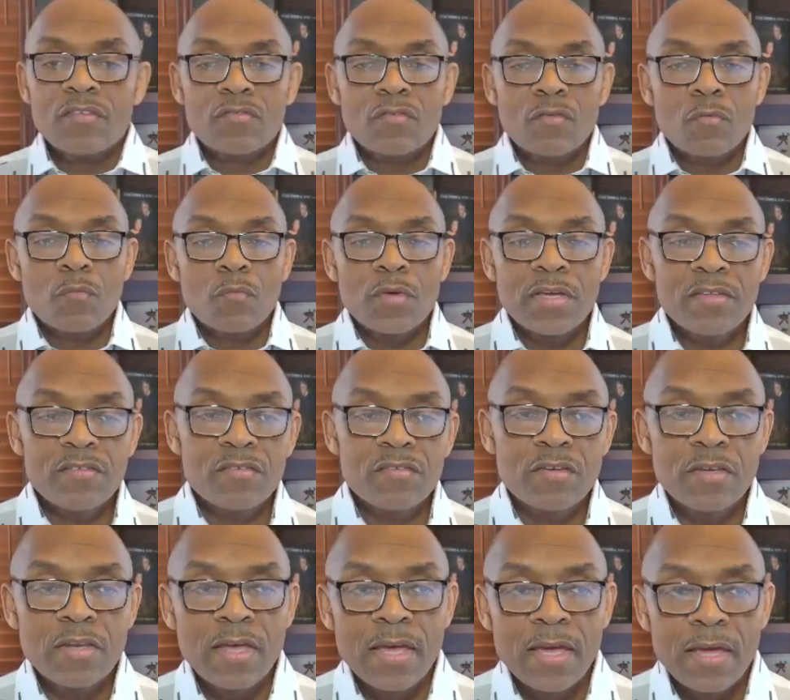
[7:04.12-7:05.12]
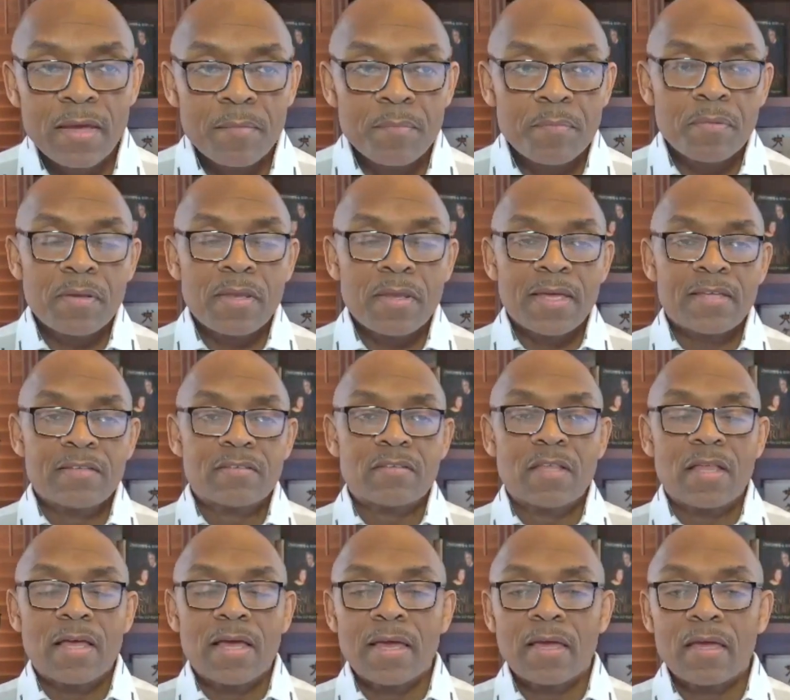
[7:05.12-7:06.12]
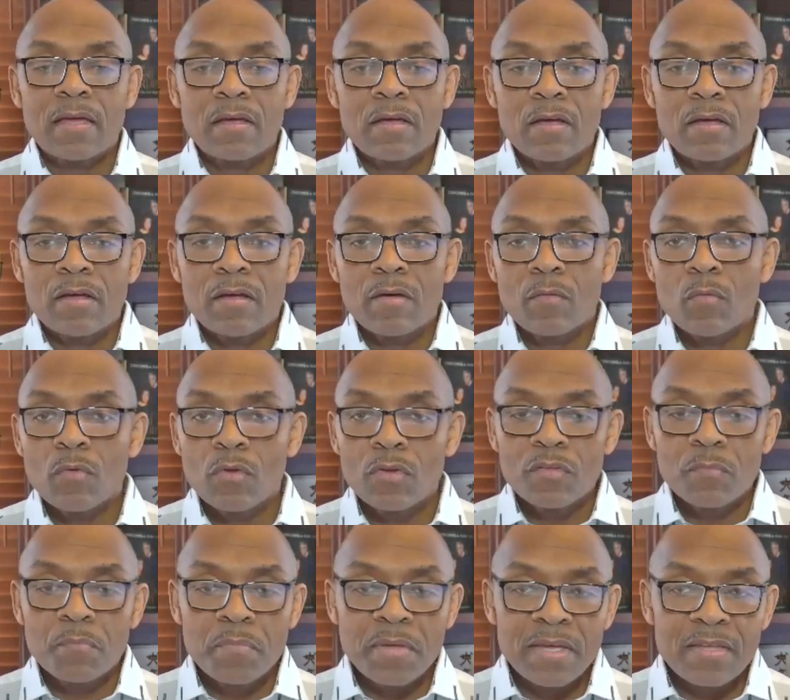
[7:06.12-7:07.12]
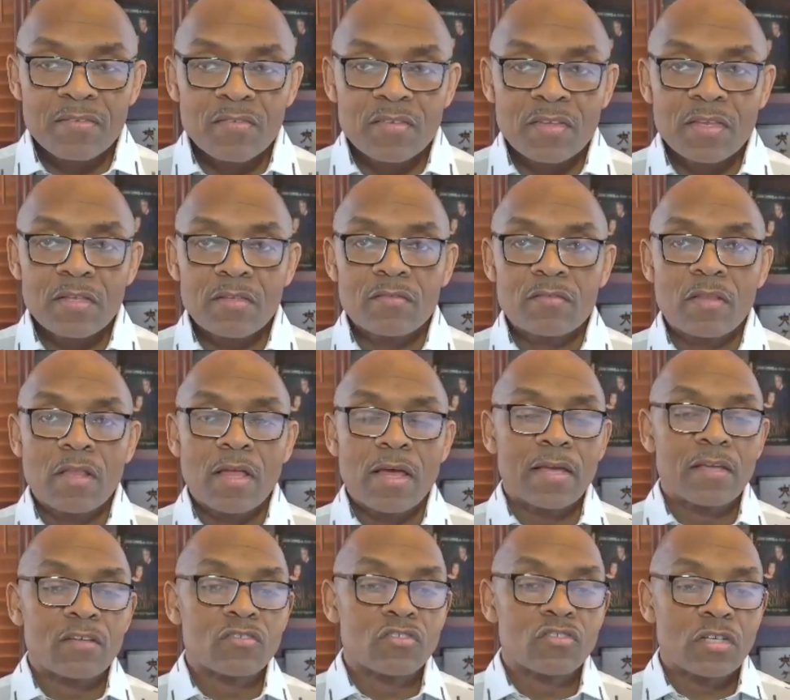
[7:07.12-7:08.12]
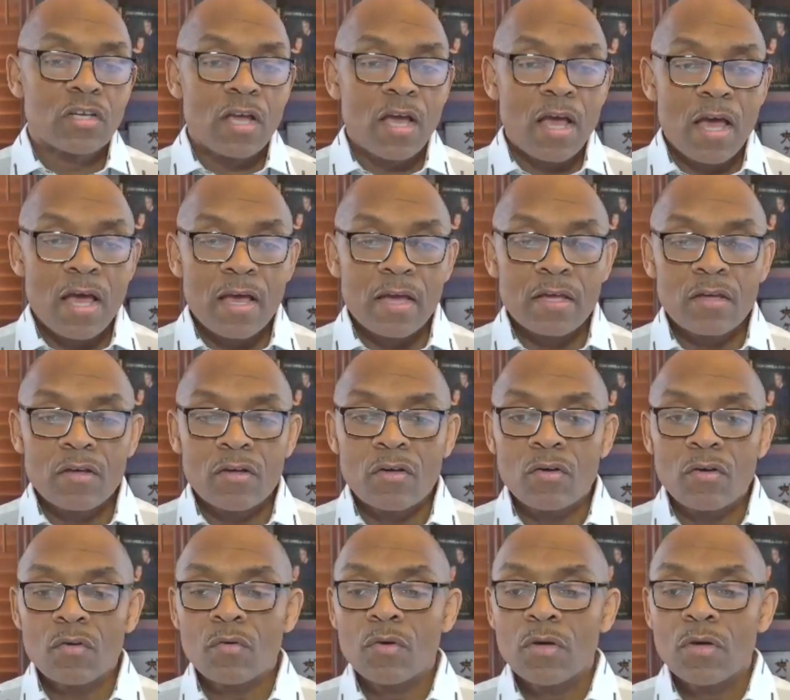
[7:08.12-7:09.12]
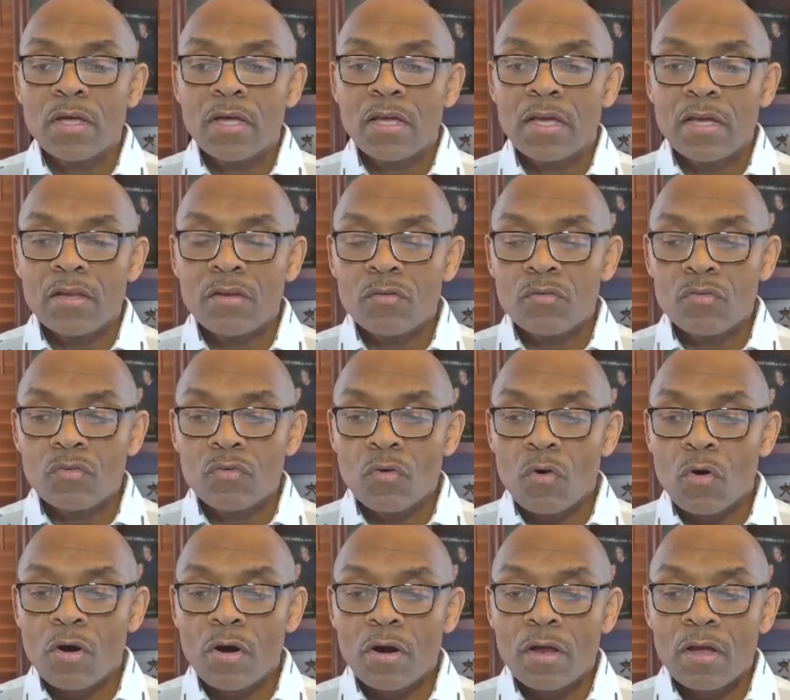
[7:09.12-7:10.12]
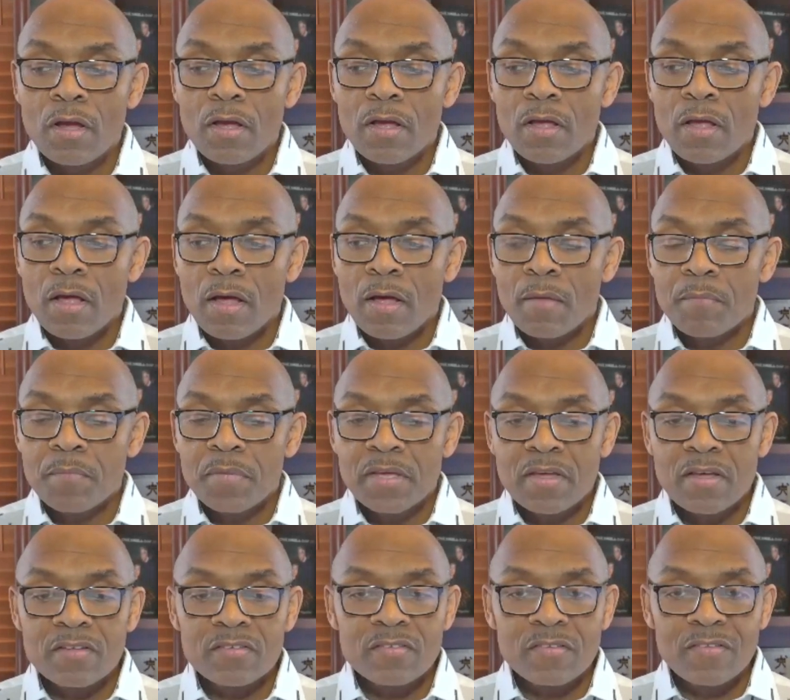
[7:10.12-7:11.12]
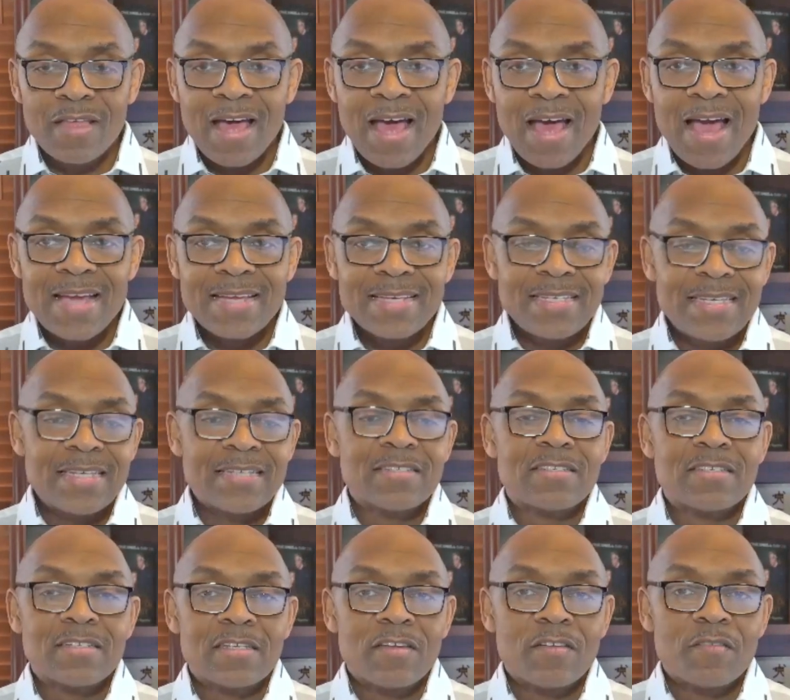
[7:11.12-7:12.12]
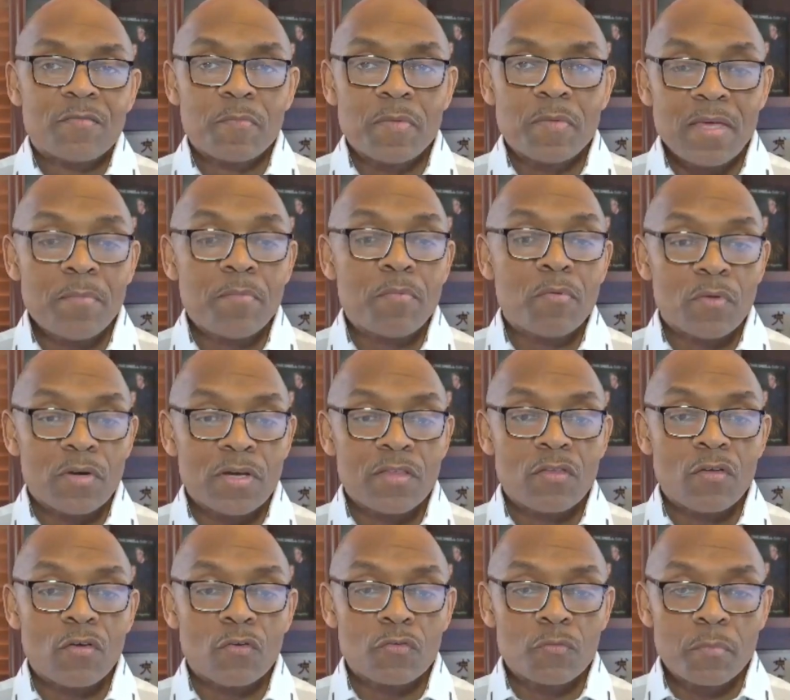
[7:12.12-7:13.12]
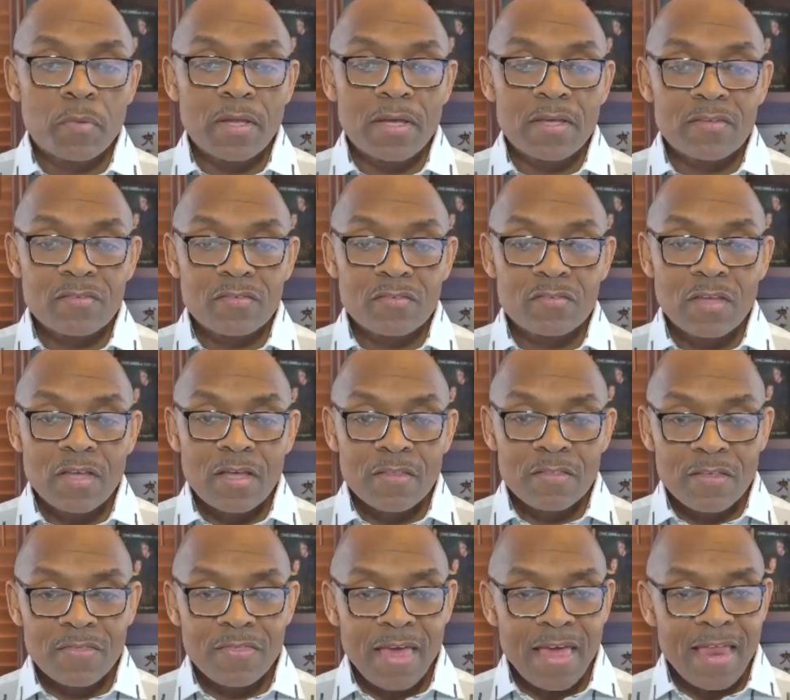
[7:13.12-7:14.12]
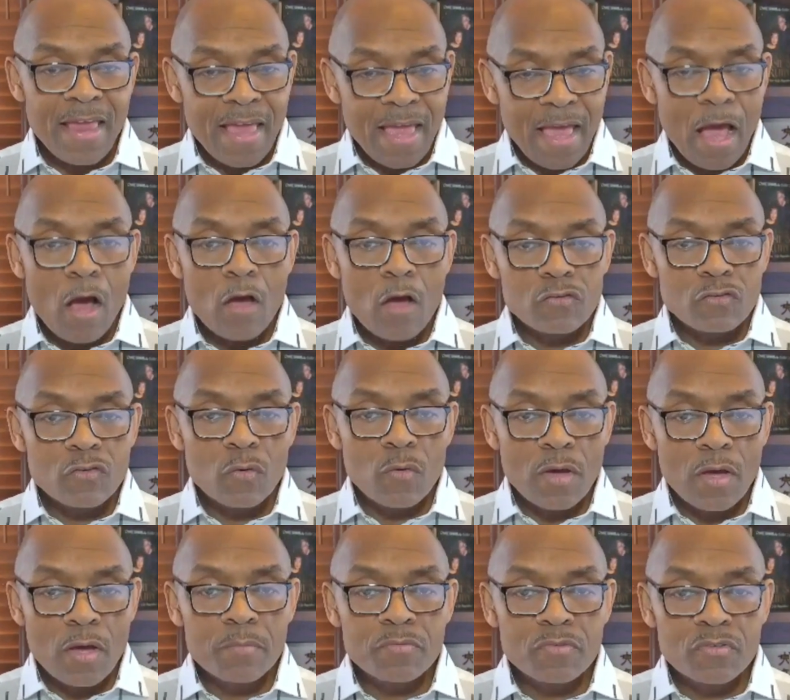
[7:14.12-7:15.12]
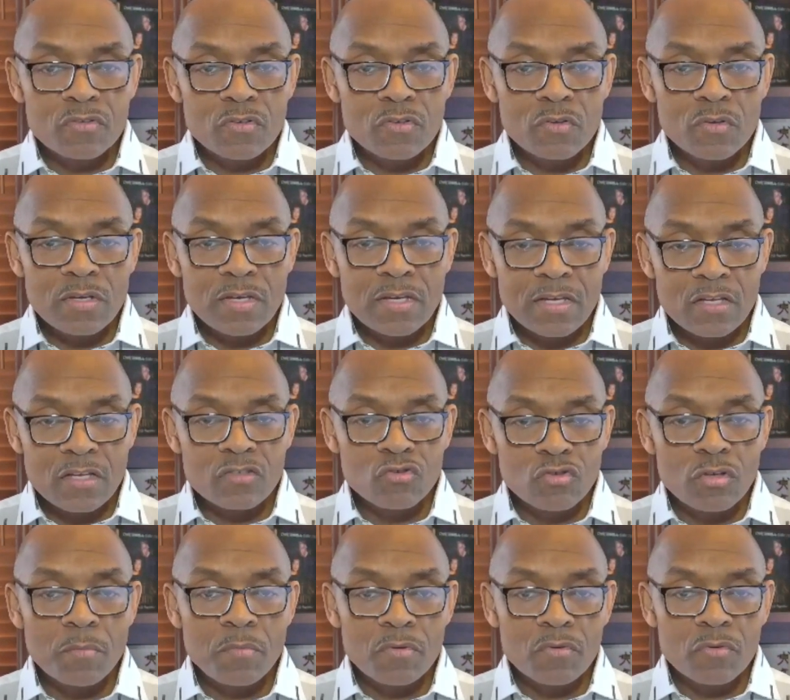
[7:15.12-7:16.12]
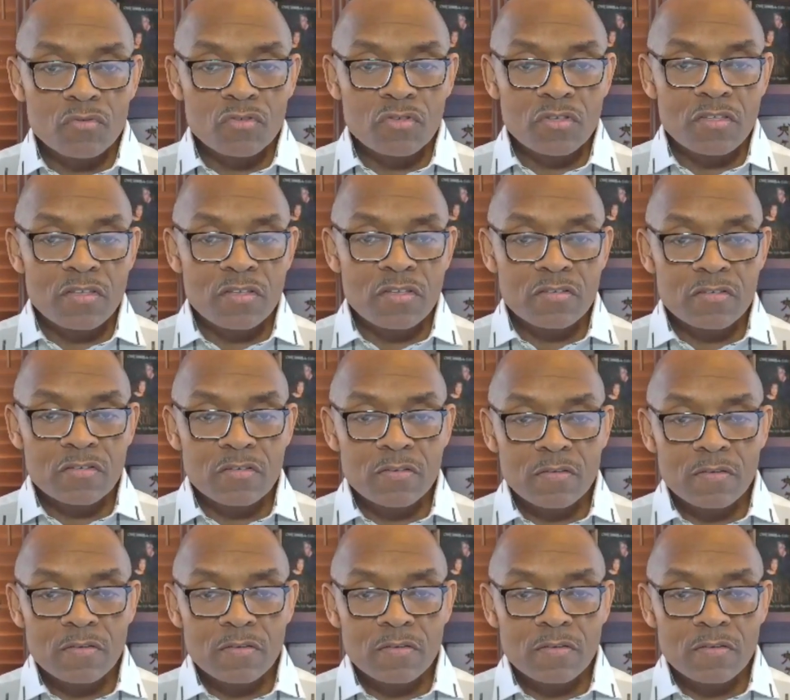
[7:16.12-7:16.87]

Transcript: the reason a place like, the big cities like Chicago and New York, because of the high density of people in those places, that also helps to contribute to this?